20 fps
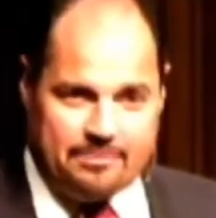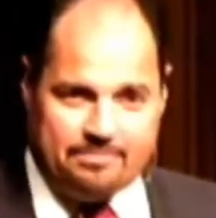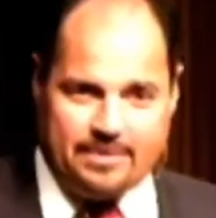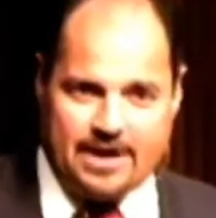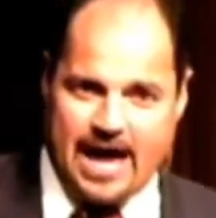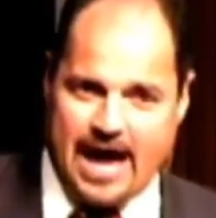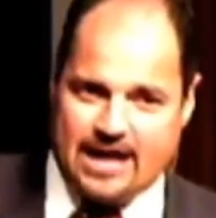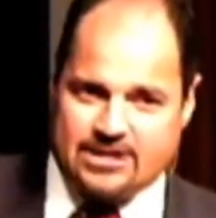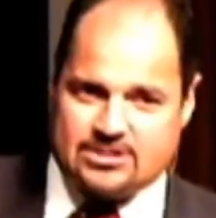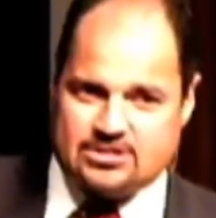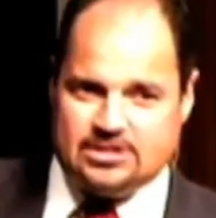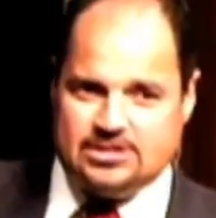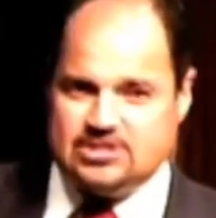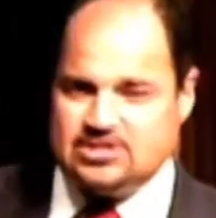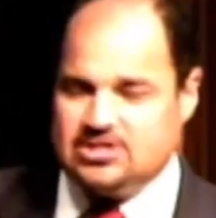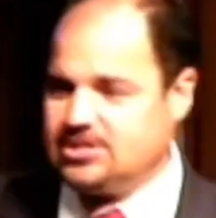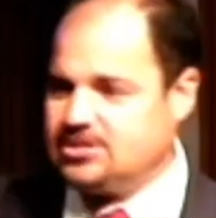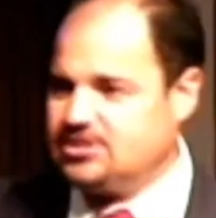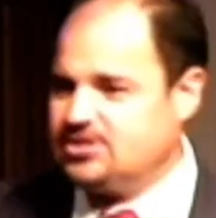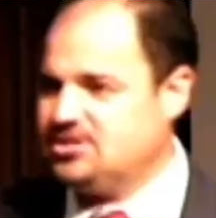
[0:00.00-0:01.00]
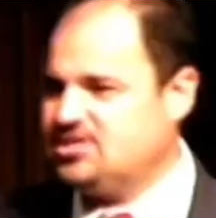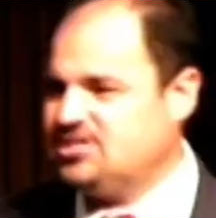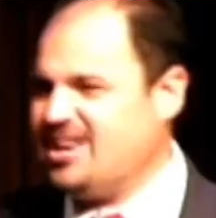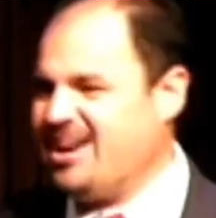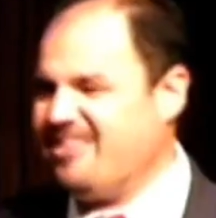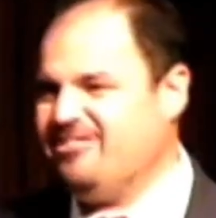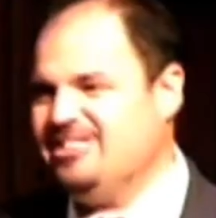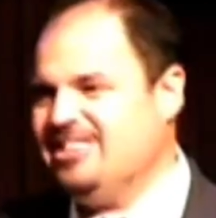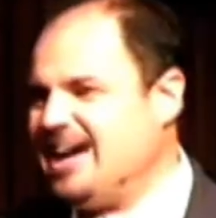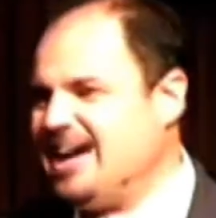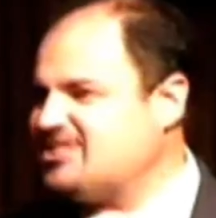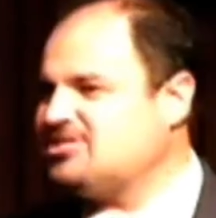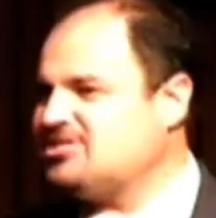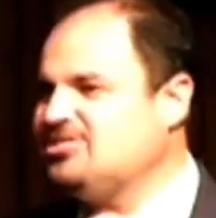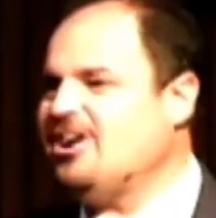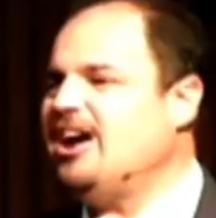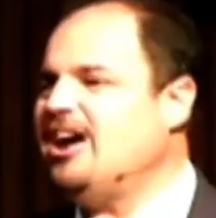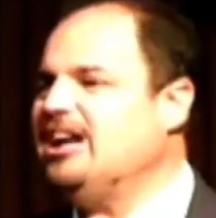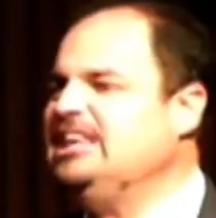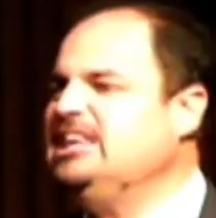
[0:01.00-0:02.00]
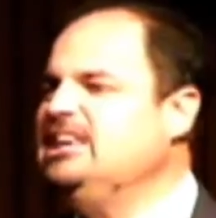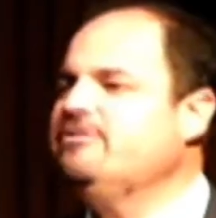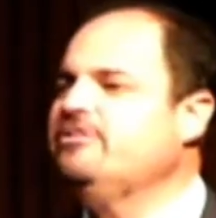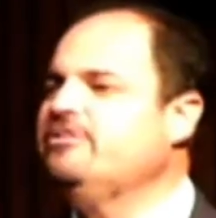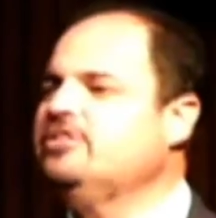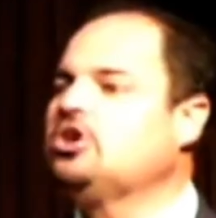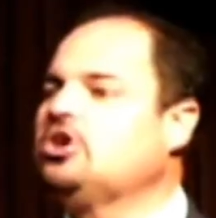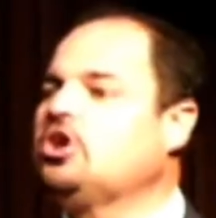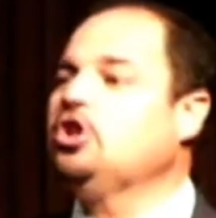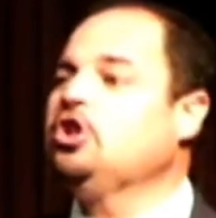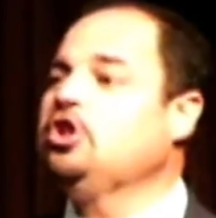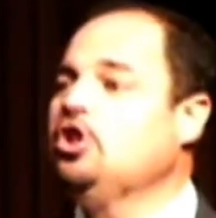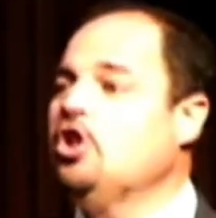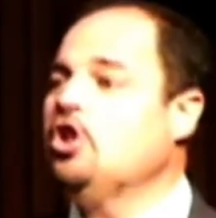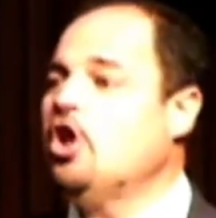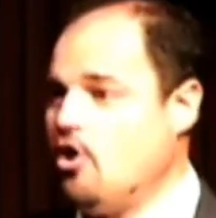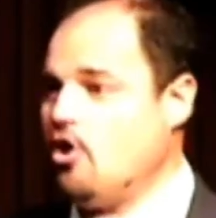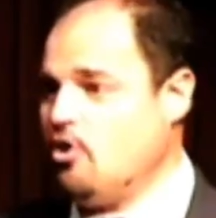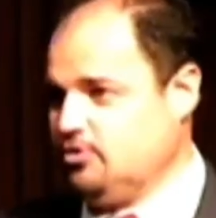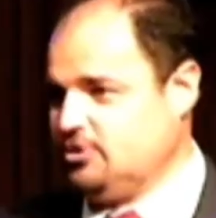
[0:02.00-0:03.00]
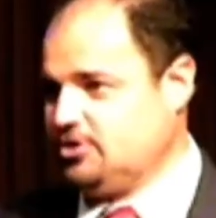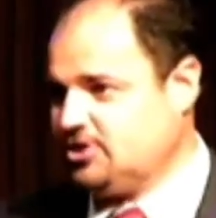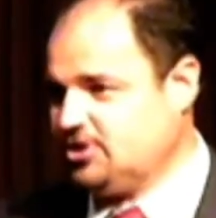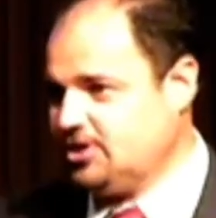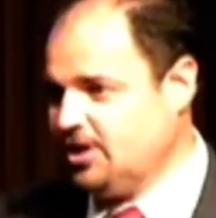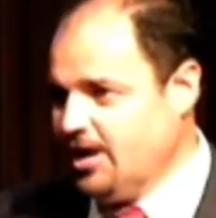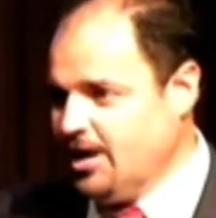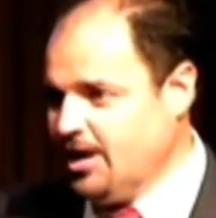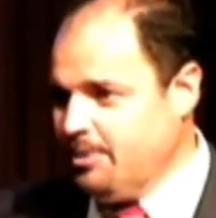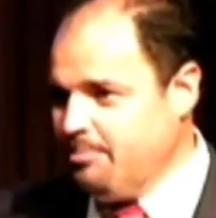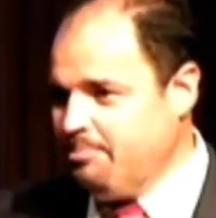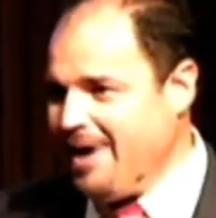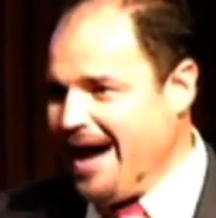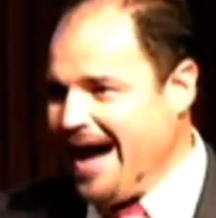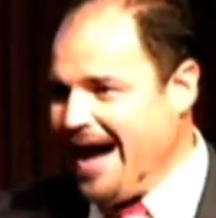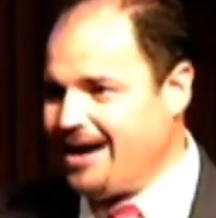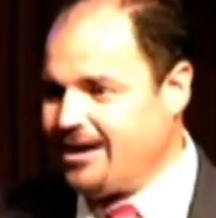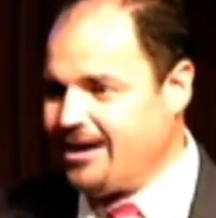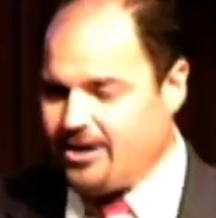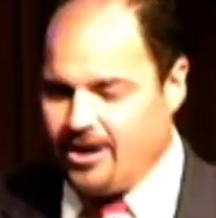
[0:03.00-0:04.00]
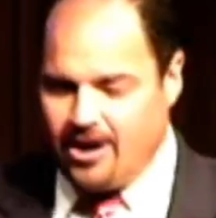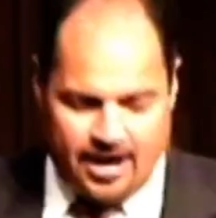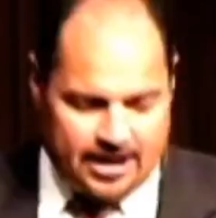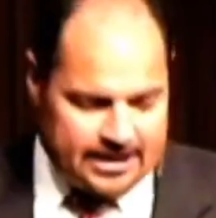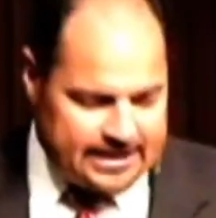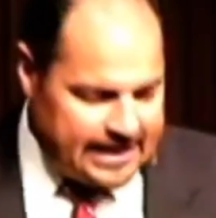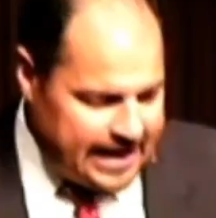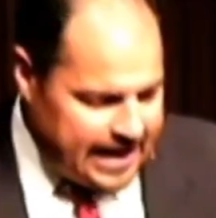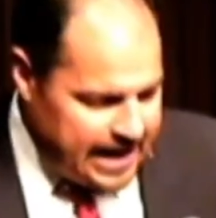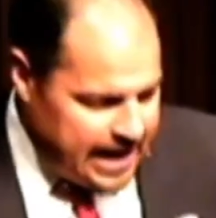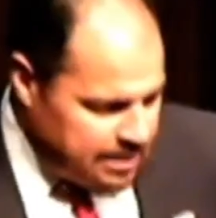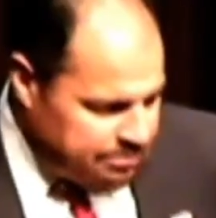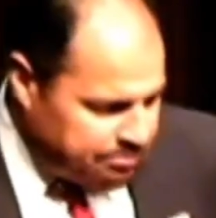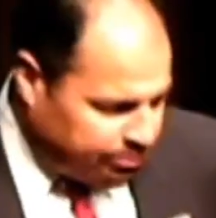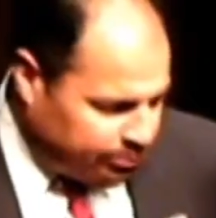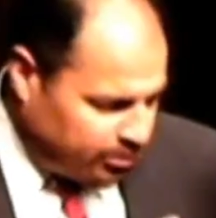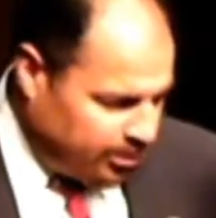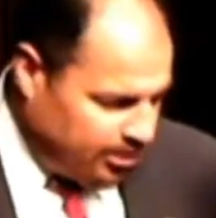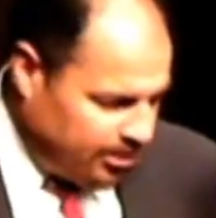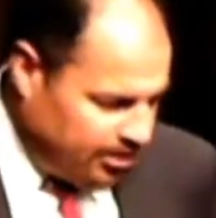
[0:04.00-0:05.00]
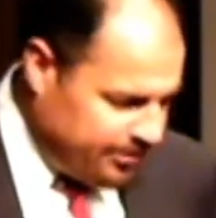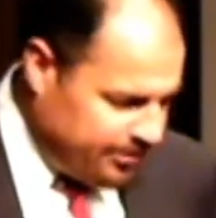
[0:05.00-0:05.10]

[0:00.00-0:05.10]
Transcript: Actually, 6 and 7, that's not even close. Back on April the